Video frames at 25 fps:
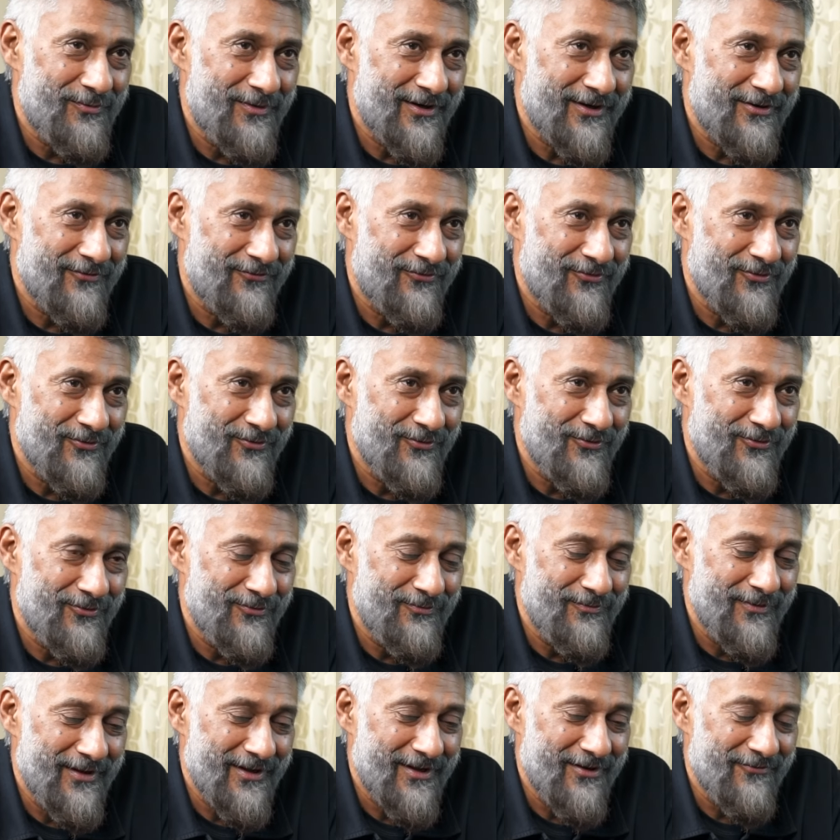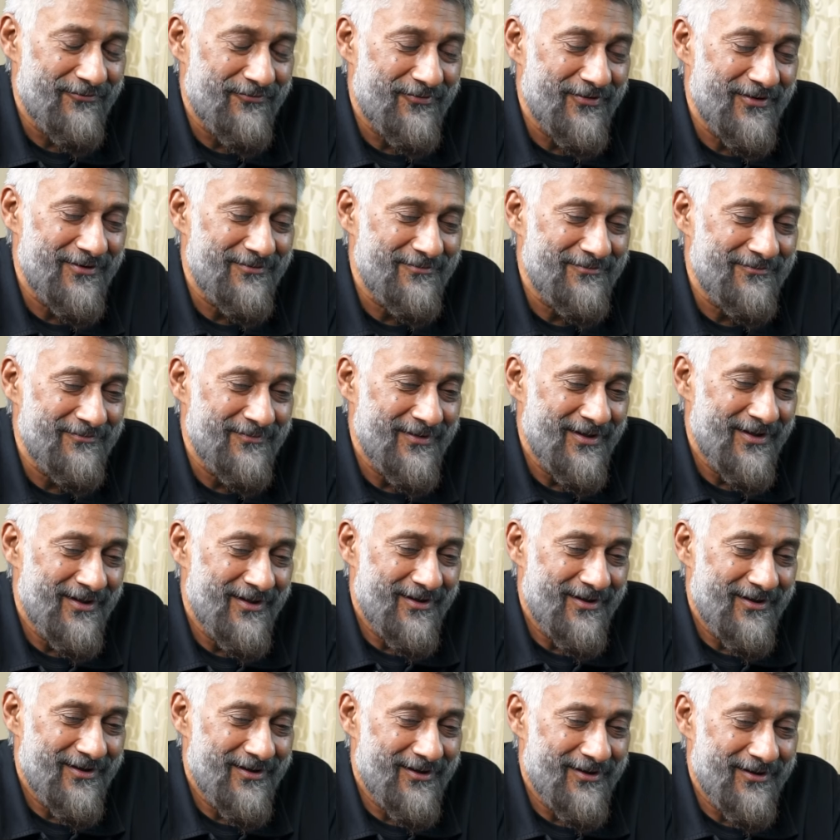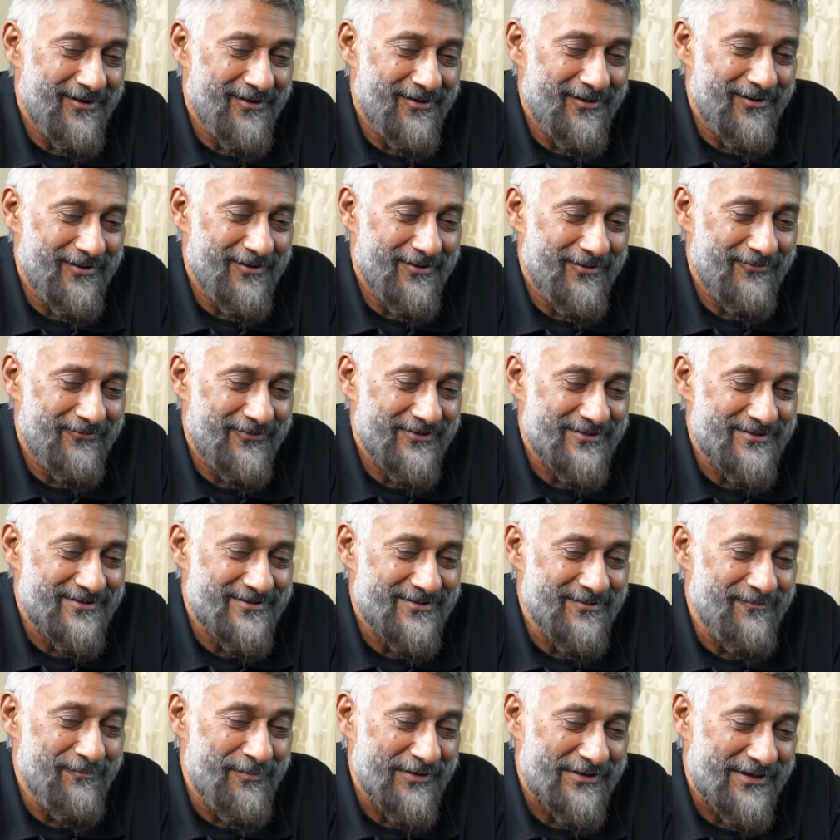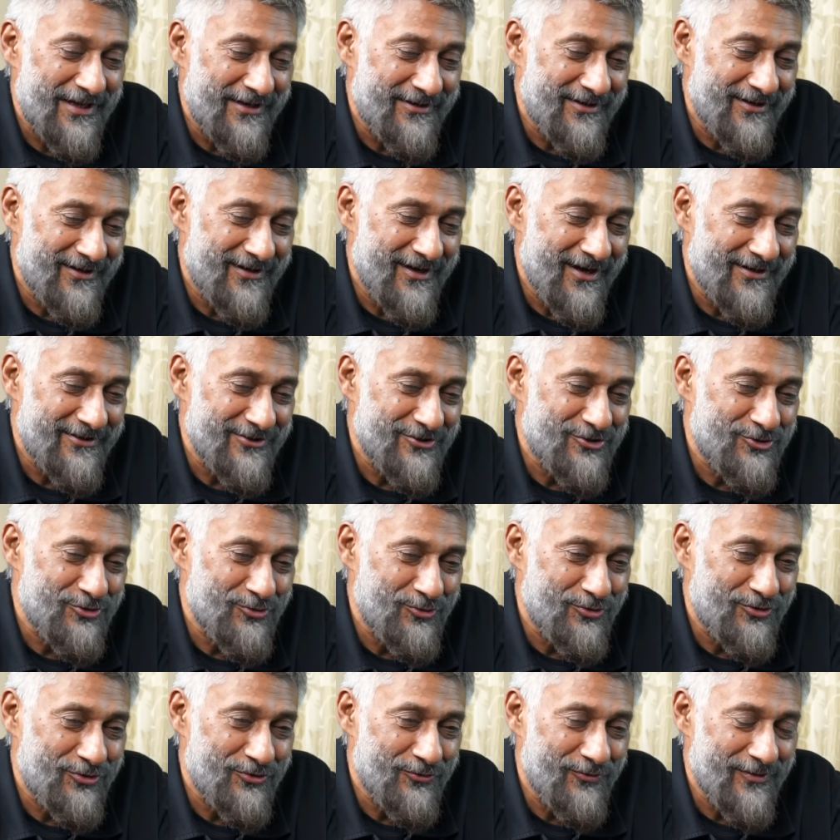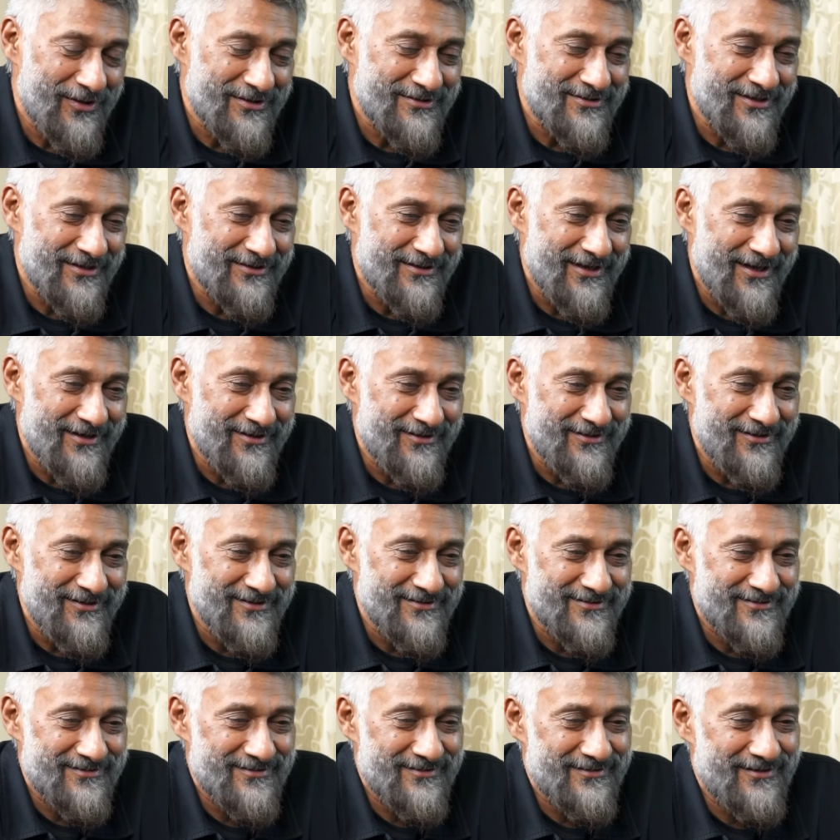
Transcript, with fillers: But if you make a film uh, with sympathetic attitude towards the terrorists,